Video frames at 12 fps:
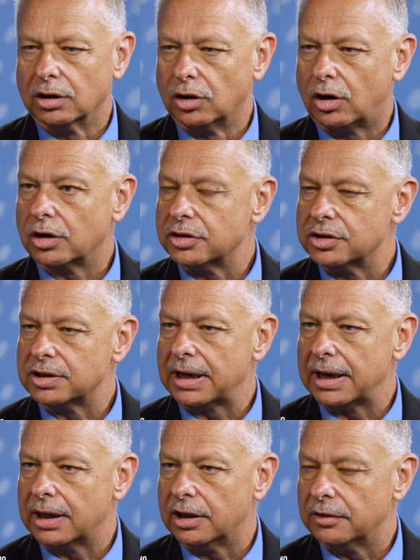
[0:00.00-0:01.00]
a larger
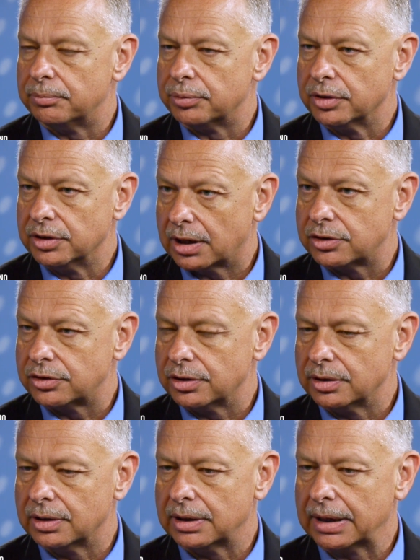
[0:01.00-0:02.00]
scale of
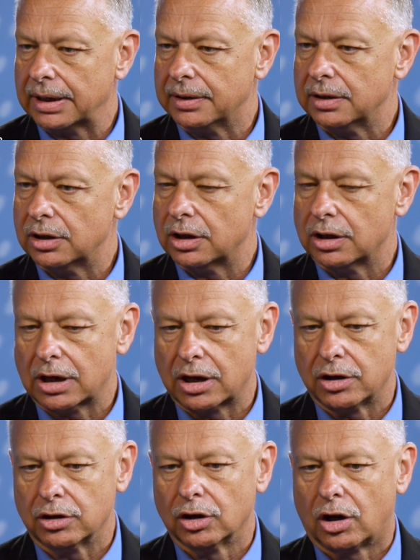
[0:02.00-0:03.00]
production and a